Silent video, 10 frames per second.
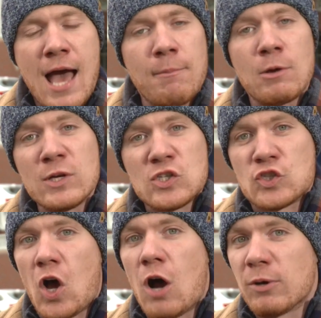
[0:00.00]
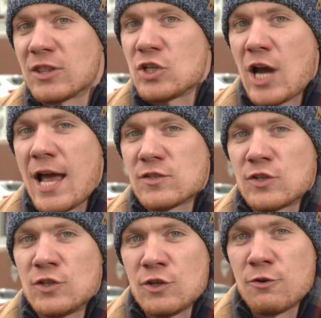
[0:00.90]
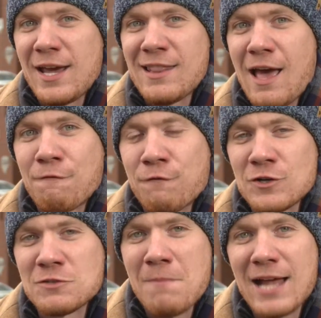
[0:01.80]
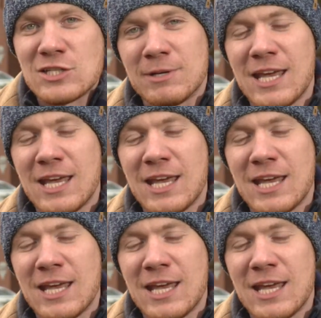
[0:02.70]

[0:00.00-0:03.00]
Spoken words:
I mean, we saw what the Giants could do in that first matchup.